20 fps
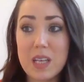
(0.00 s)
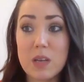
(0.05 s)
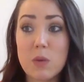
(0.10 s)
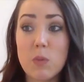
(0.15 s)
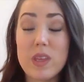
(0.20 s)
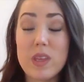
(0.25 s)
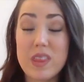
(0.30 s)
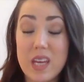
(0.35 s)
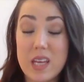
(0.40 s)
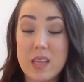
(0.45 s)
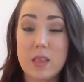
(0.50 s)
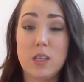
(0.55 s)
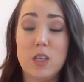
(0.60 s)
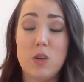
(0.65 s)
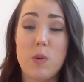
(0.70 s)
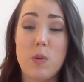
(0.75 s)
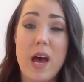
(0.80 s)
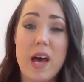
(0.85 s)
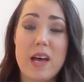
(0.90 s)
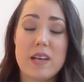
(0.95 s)
within the
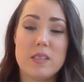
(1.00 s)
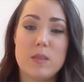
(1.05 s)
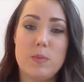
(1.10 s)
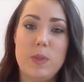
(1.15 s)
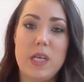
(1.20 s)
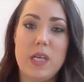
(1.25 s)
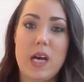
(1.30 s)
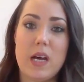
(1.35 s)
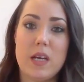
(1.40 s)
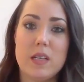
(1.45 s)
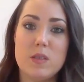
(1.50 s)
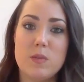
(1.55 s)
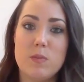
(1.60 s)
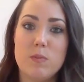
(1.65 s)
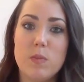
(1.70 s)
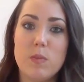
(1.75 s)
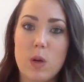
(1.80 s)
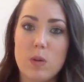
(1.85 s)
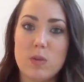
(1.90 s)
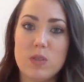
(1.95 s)
US, because
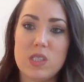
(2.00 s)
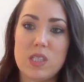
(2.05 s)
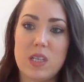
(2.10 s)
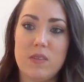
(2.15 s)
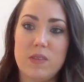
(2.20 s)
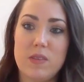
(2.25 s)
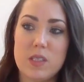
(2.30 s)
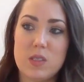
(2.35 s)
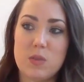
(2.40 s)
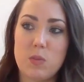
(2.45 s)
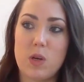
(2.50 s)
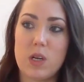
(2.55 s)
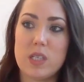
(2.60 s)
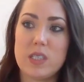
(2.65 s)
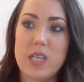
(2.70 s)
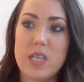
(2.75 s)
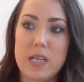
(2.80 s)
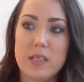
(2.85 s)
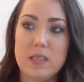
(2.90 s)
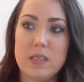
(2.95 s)
most of this
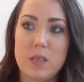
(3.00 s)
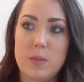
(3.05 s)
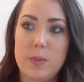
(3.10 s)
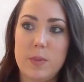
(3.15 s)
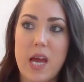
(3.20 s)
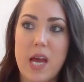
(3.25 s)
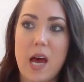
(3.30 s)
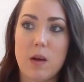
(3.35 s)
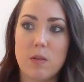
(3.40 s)
work tends to be